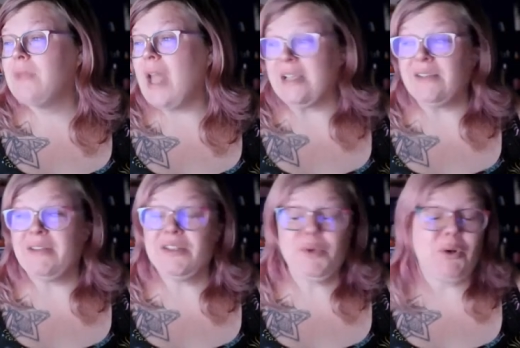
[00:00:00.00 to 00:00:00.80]
As of
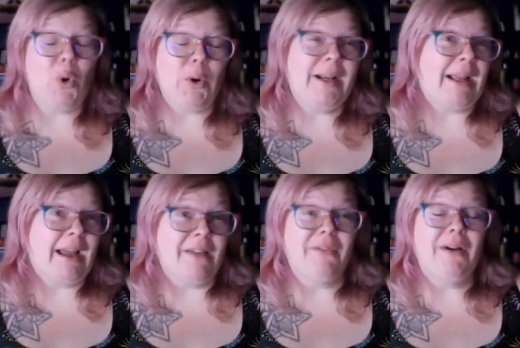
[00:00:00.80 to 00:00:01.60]
this recording,
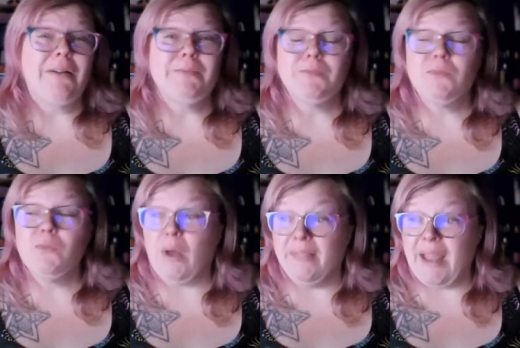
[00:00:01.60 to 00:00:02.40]
I have
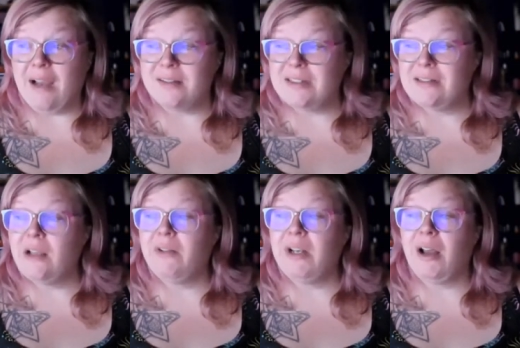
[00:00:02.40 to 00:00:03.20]

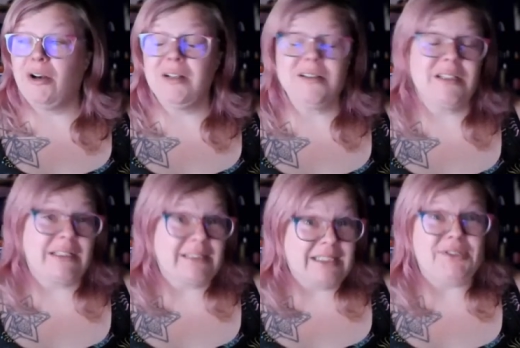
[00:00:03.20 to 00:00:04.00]

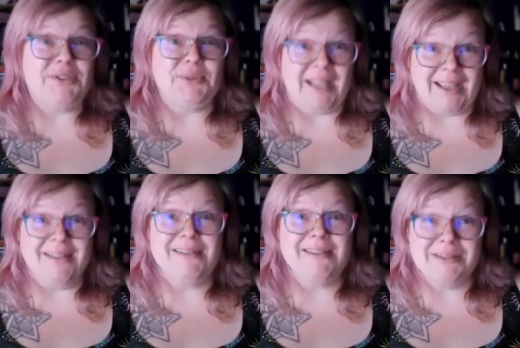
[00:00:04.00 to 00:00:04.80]
1,762
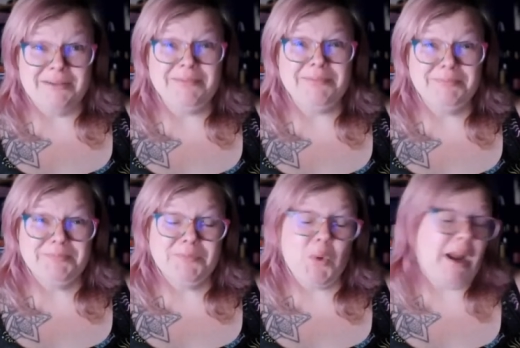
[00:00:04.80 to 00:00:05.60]
days
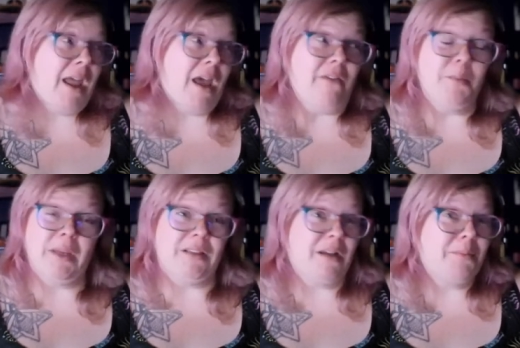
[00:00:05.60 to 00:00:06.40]
where I haven't
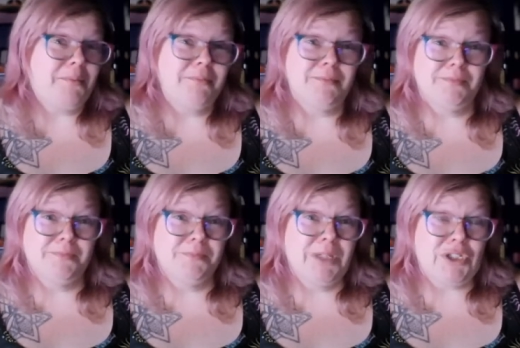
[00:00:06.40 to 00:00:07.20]
picked up
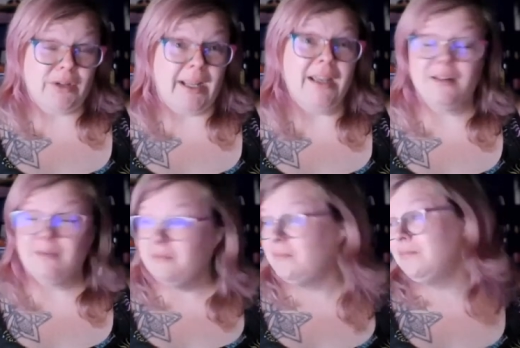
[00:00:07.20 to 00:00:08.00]
a drink.
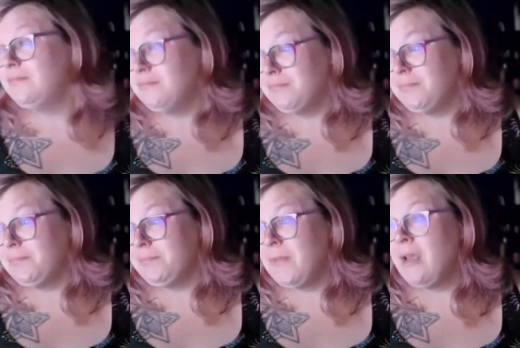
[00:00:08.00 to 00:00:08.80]

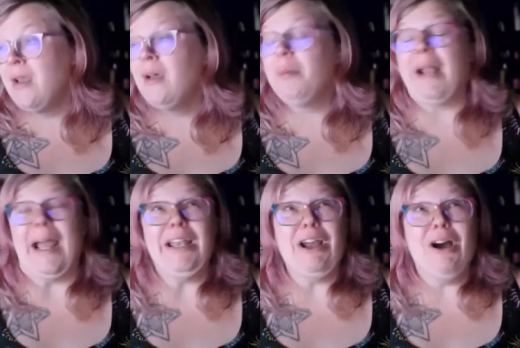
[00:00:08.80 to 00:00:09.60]
But
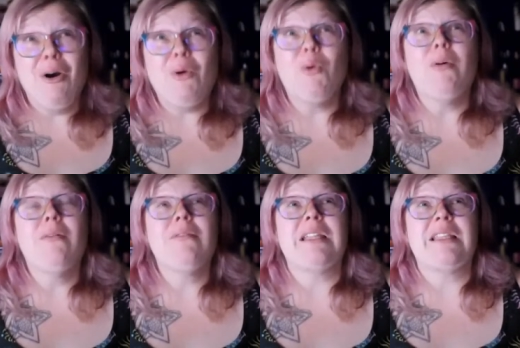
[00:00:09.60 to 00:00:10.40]
I know
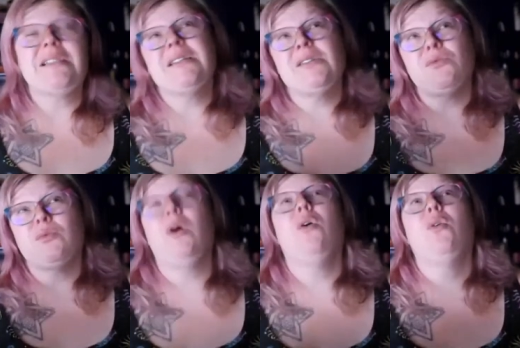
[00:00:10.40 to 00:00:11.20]
that this is a
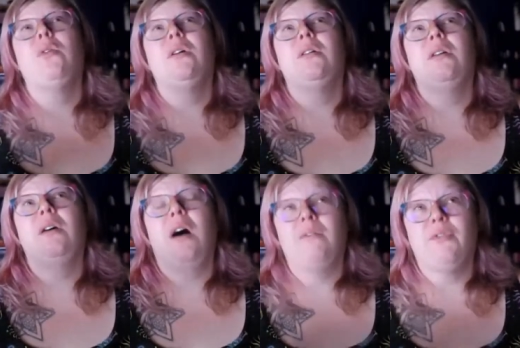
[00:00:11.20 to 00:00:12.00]
road
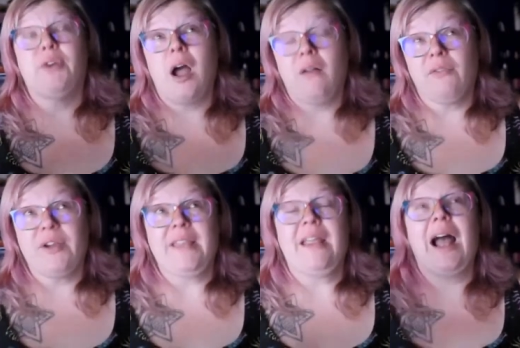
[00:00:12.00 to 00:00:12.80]
of
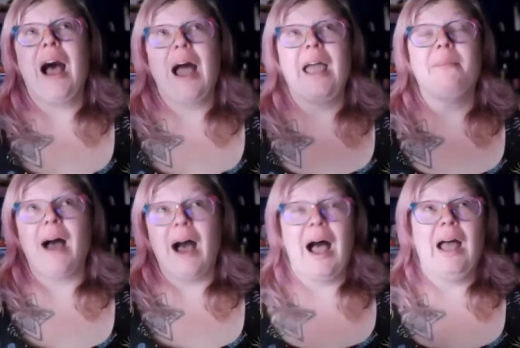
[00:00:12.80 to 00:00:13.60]
recovery, that I'm
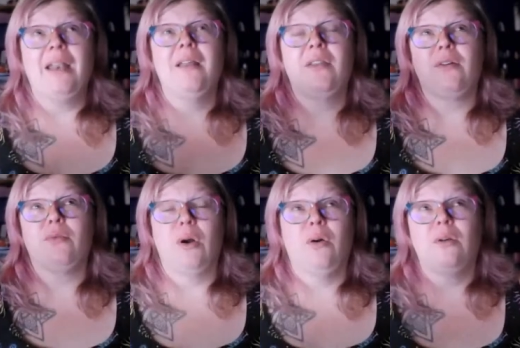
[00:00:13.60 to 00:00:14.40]
on the
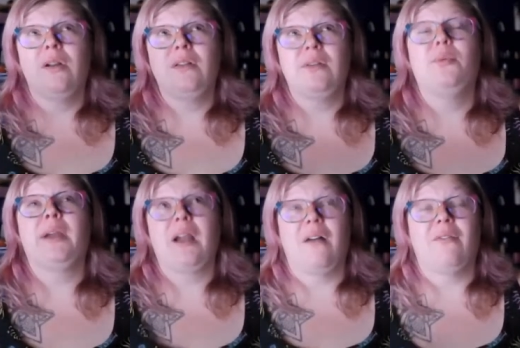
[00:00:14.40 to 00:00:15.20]
road to
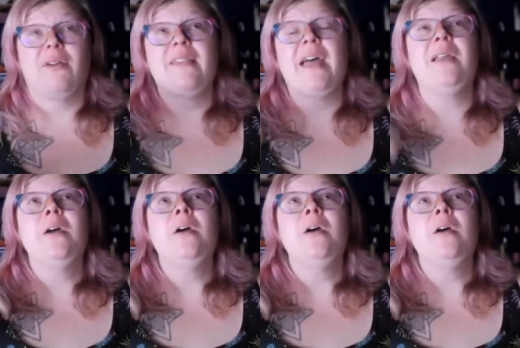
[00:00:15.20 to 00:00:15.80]
recovery, that